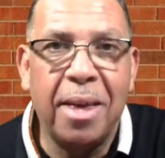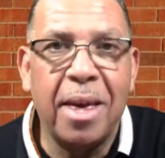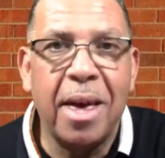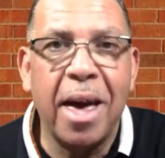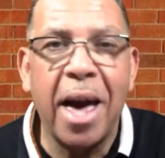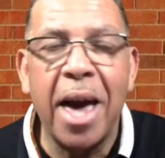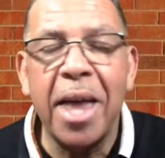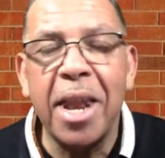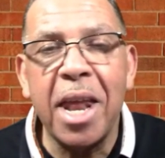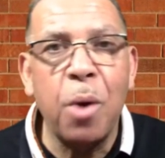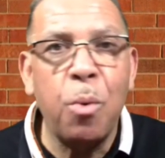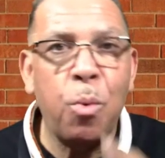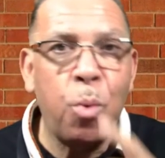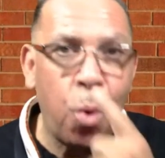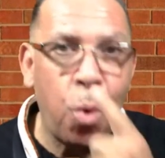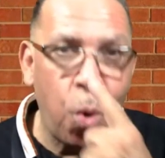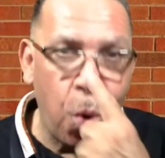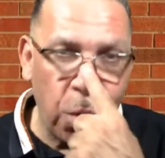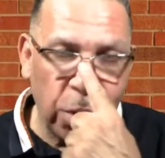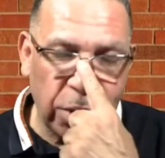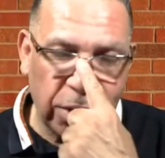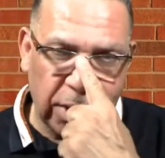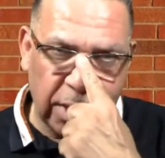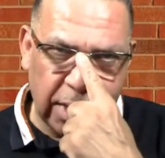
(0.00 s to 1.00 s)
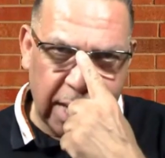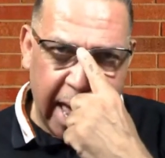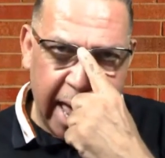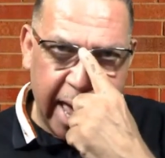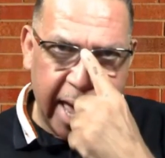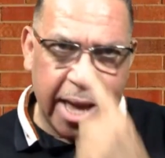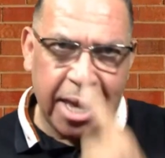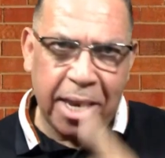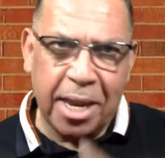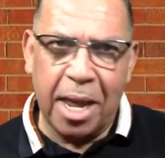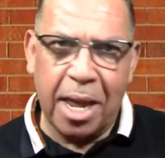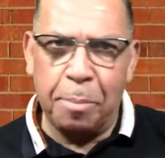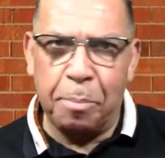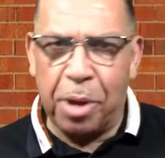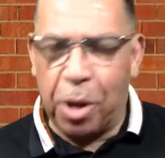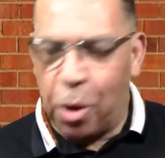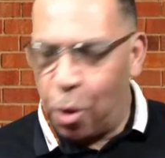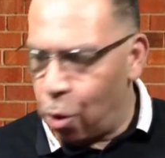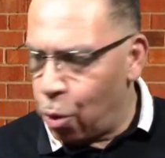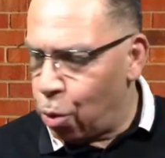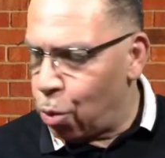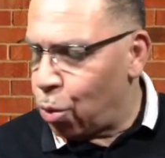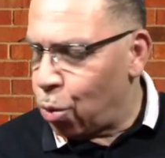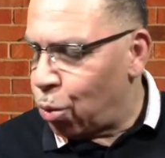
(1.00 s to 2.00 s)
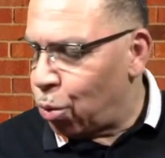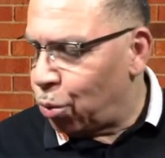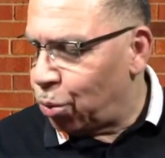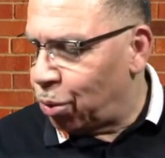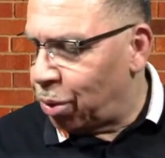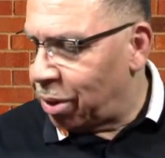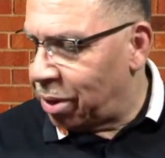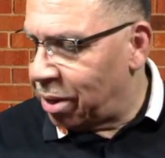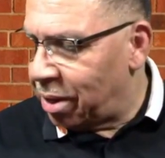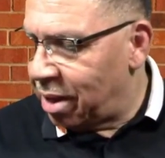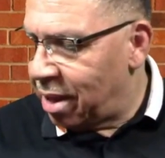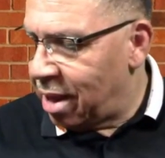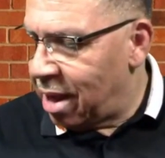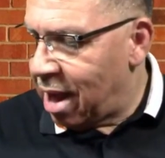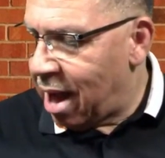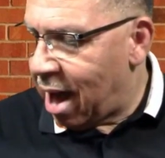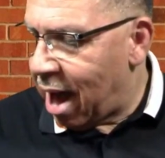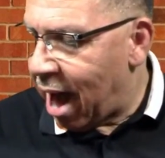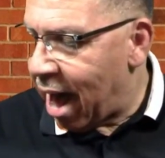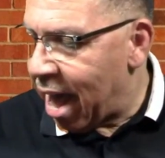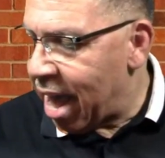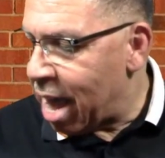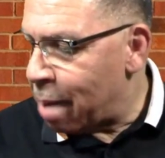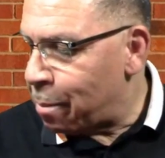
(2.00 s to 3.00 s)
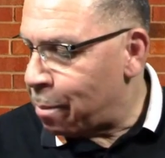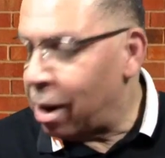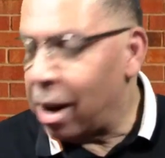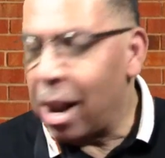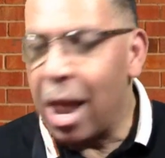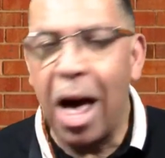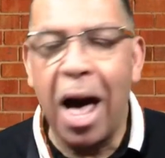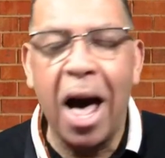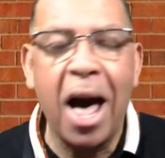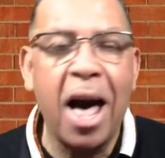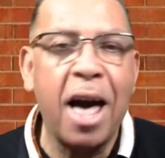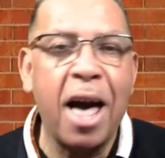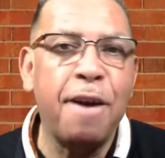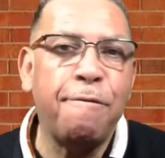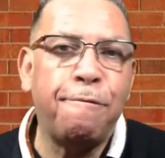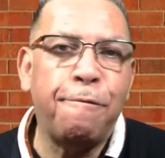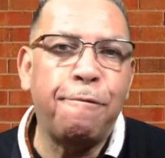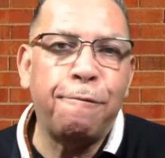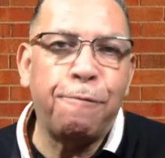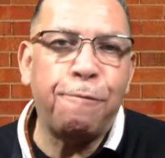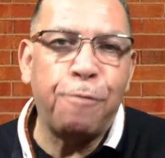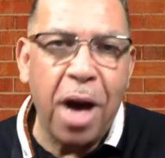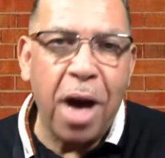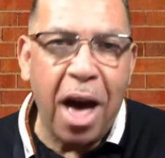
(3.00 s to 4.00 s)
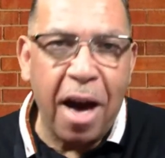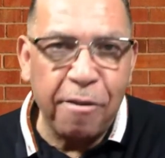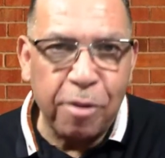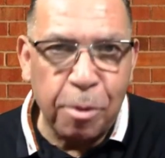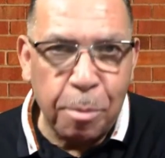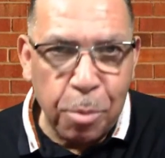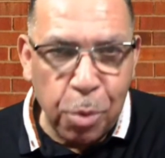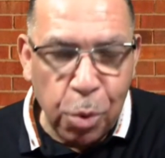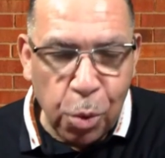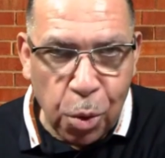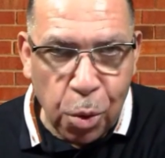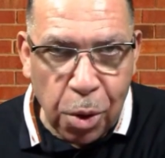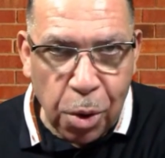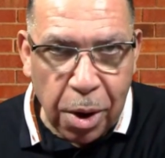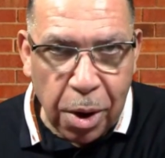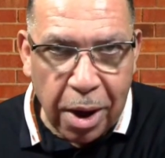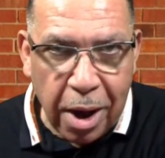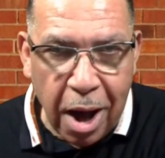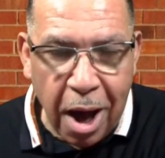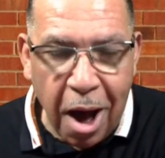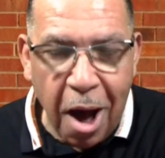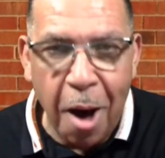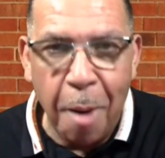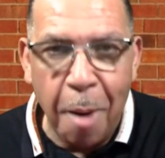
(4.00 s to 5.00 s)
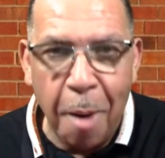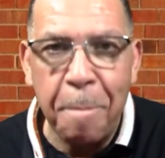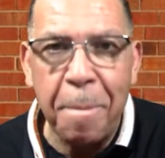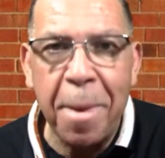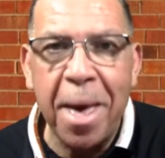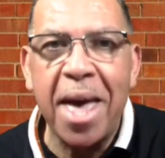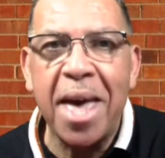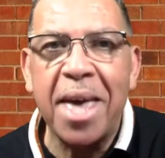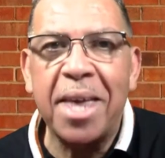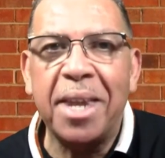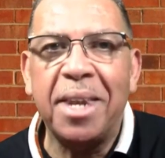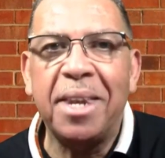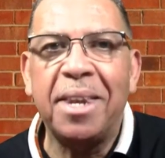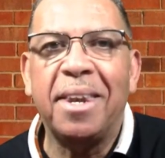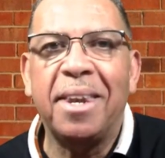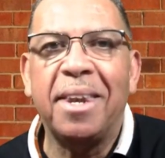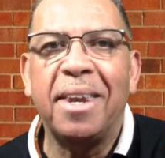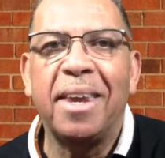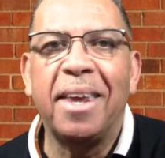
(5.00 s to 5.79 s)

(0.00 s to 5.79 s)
and I was dead, and behold, I am alive forevermore. Amen.